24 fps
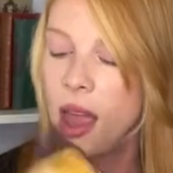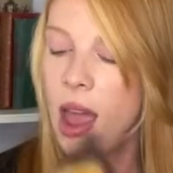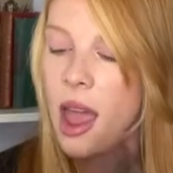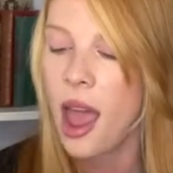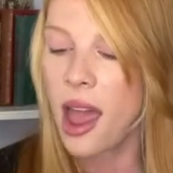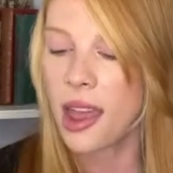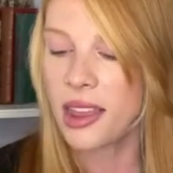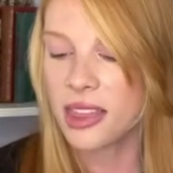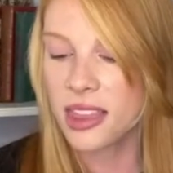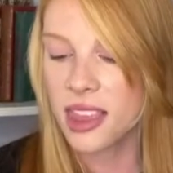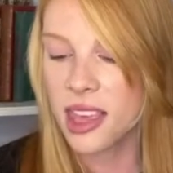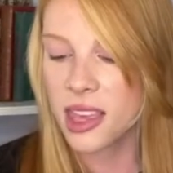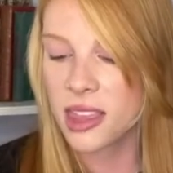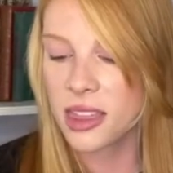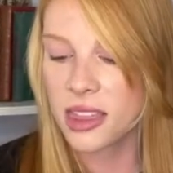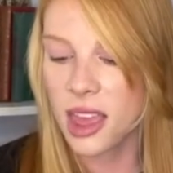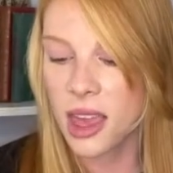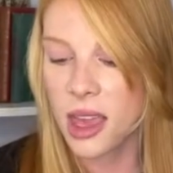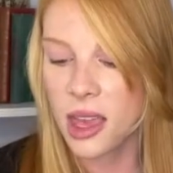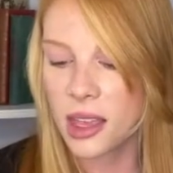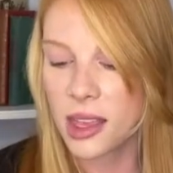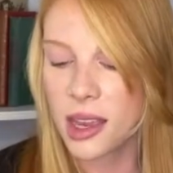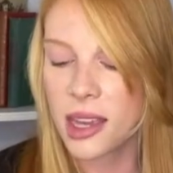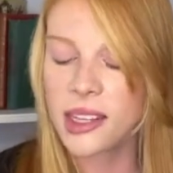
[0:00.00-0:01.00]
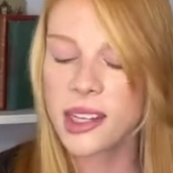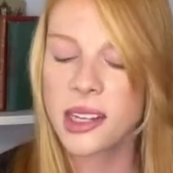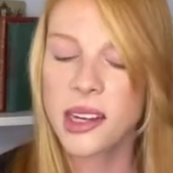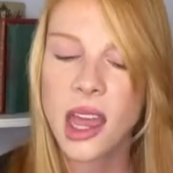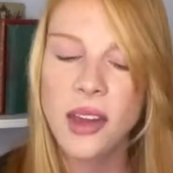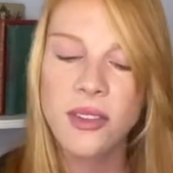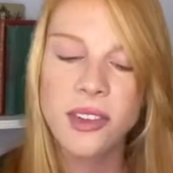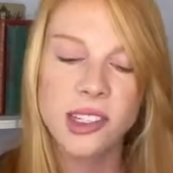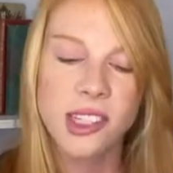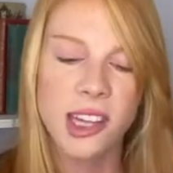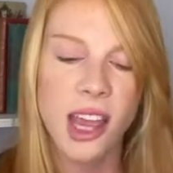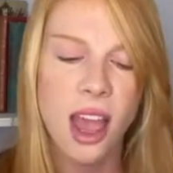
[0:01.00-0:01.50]
I think it didn't
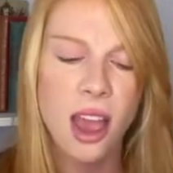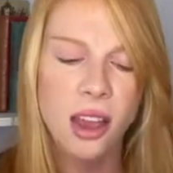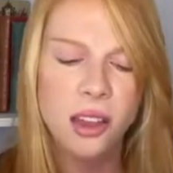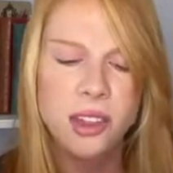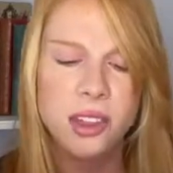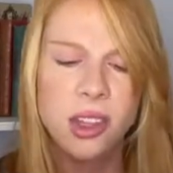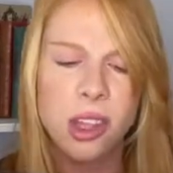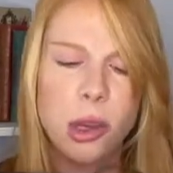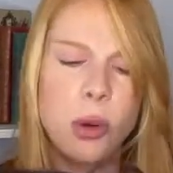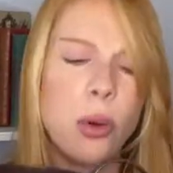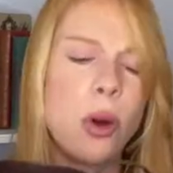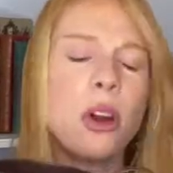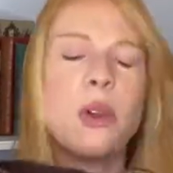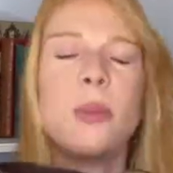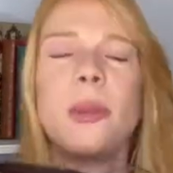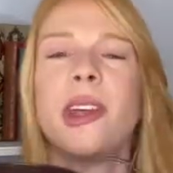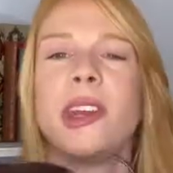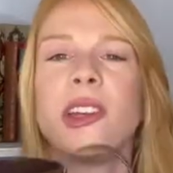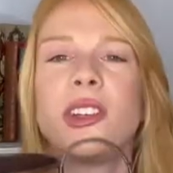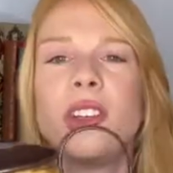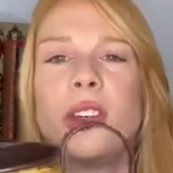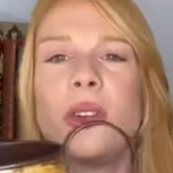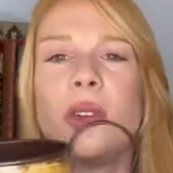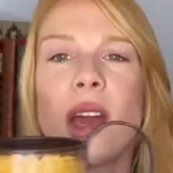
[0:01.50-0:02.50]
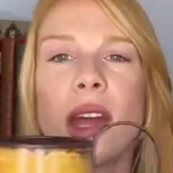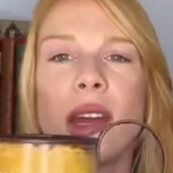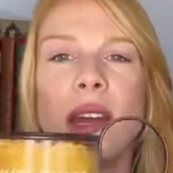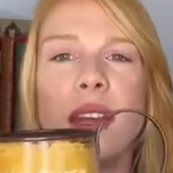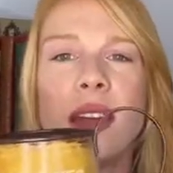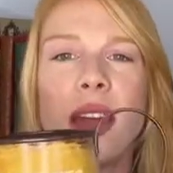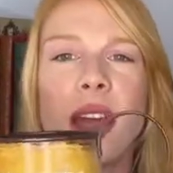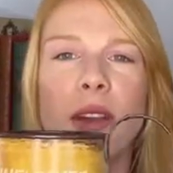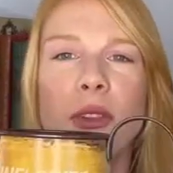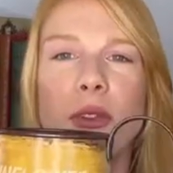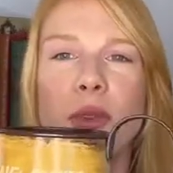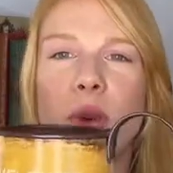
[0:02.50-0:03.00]
have a tag, so they quoted me like
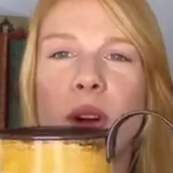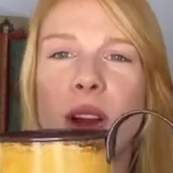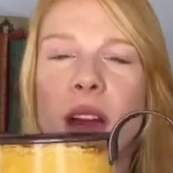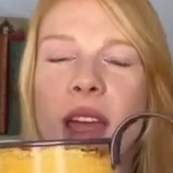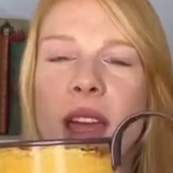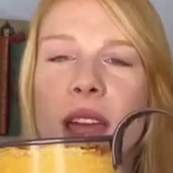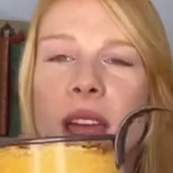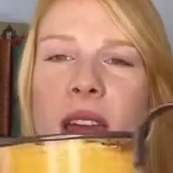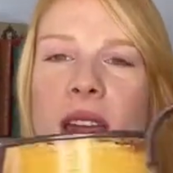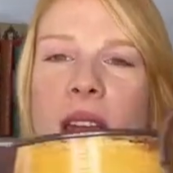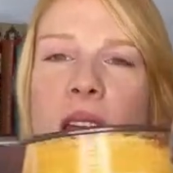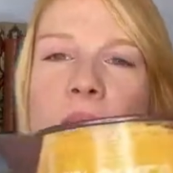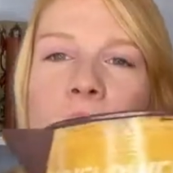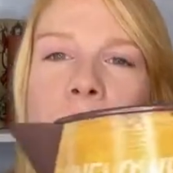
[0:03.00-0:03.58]
$2.99 for it.